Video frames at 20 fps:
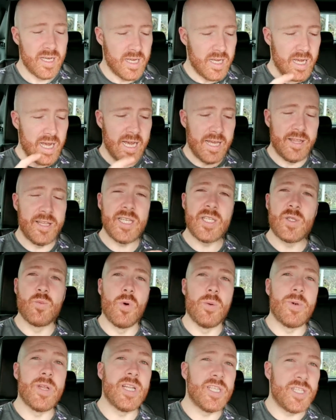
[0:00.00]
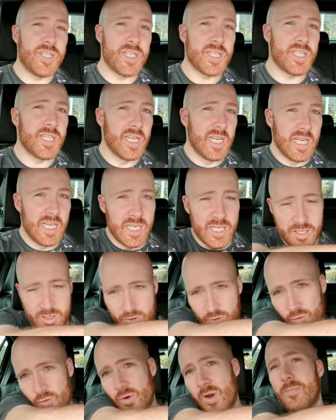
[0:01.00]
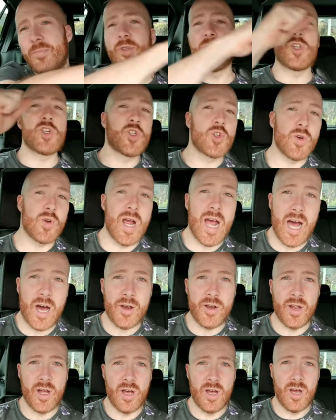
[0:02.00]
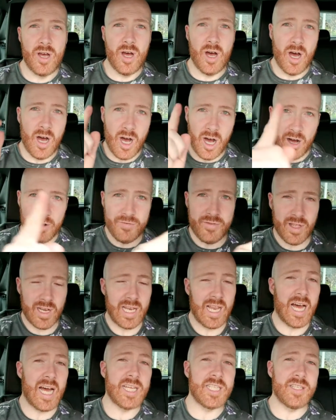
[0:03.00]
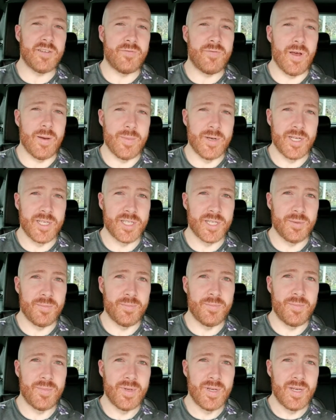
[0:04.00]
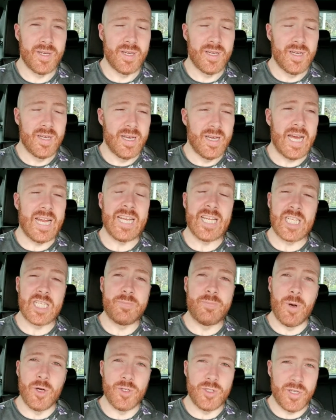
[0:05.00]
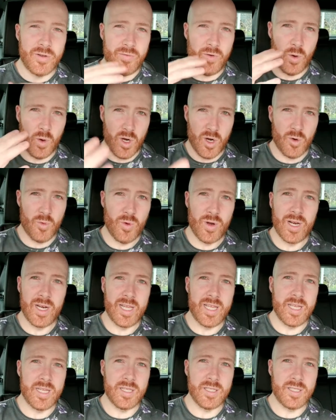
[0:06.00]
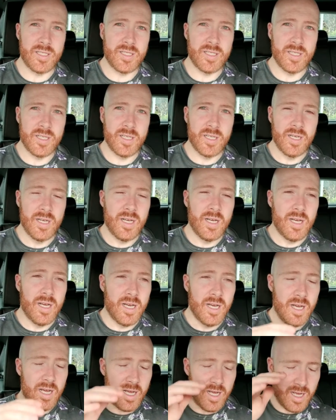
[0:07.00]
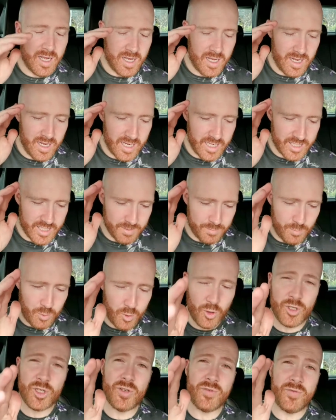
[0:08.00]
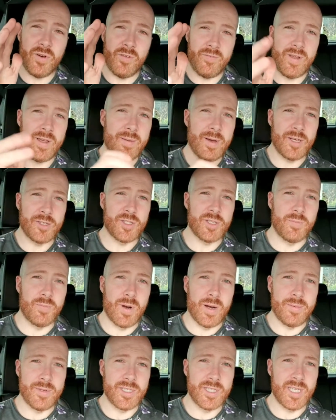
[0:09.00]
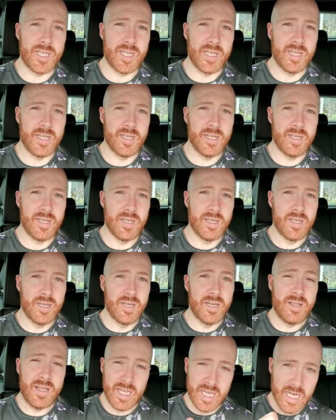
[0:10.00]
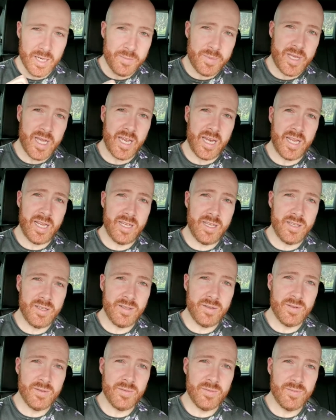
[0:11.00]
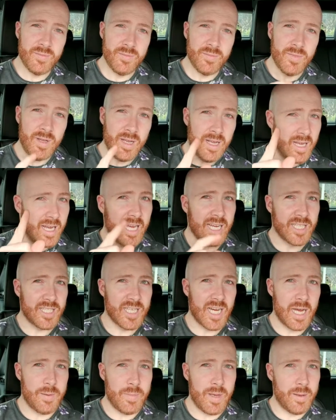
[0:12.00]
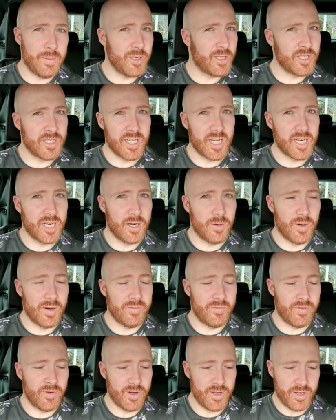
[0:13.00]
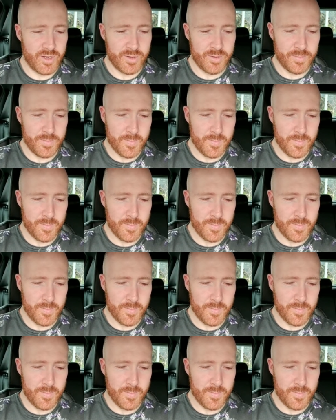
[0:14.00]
And this woman has just ripped the shroud off the lies of feminism and exposed it for what it really is. It's a push for female supremacy. Think I'm kidding? Hang tight, baby, because I've got one for you.